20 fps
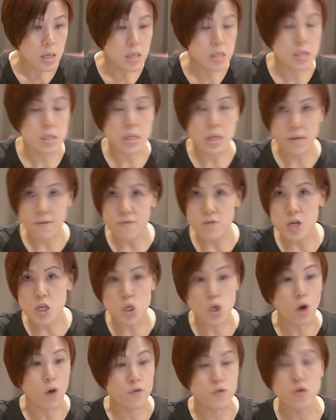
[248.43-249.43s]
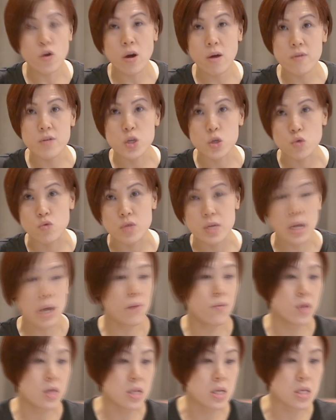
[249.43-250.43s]
Inverse of 12 is to
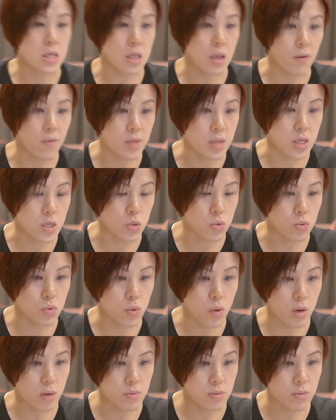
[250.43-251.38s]
7 is 7 is to 12.